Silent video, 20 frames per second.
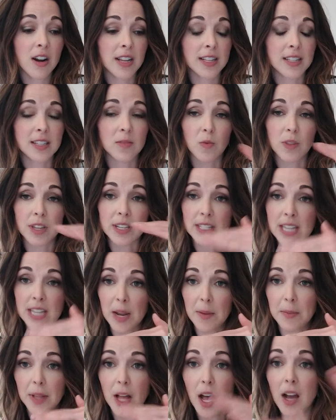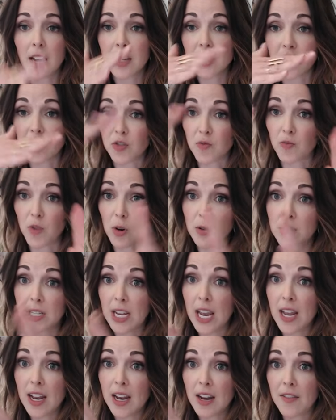It's the same block, just
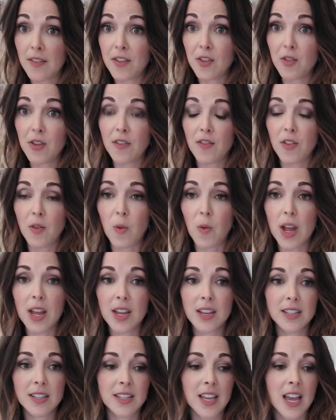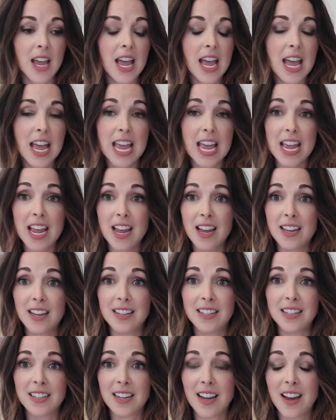rotated a few different ways,
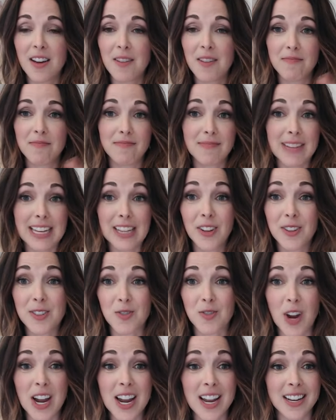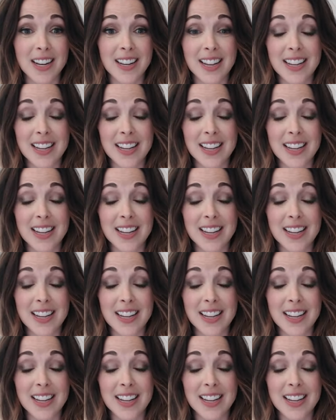and it looks great.